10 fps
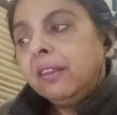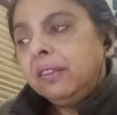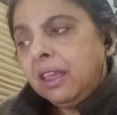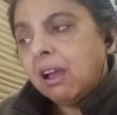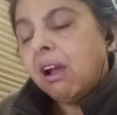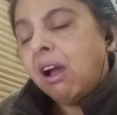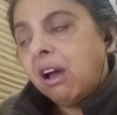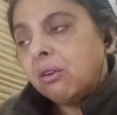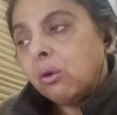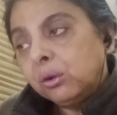They
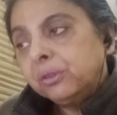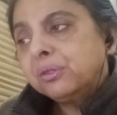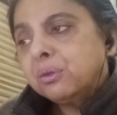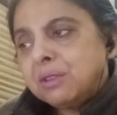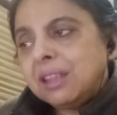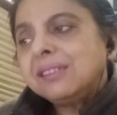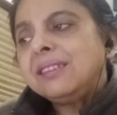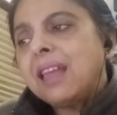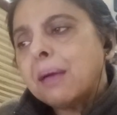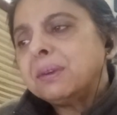are also
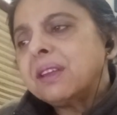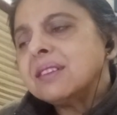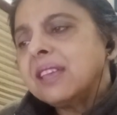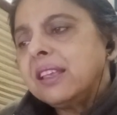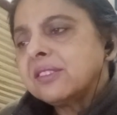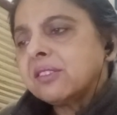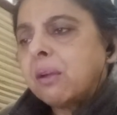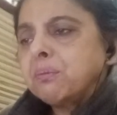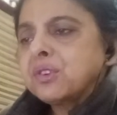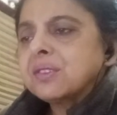tasty, appetizing,
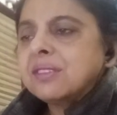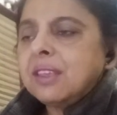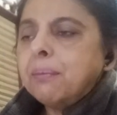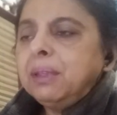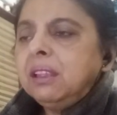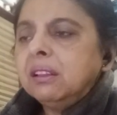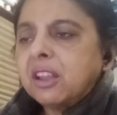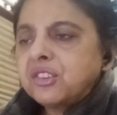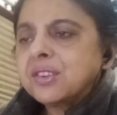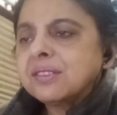scrumptious, yummy,
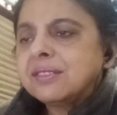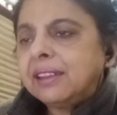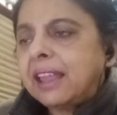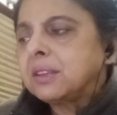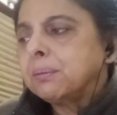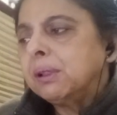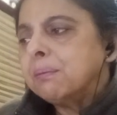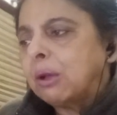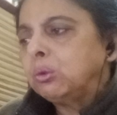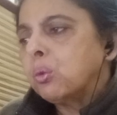luscious, delectable,
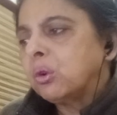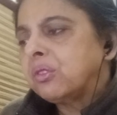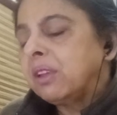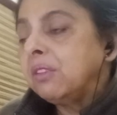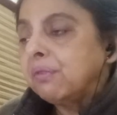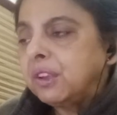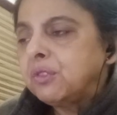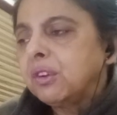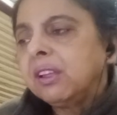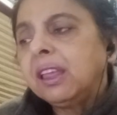mouth-watering,
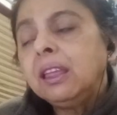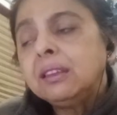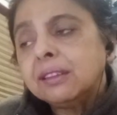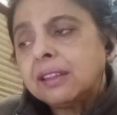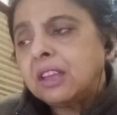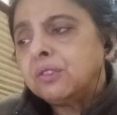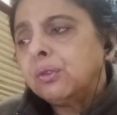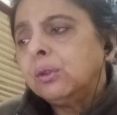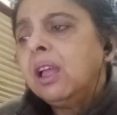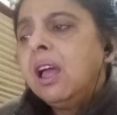fit for a king,
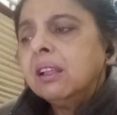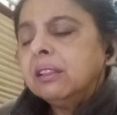delightful,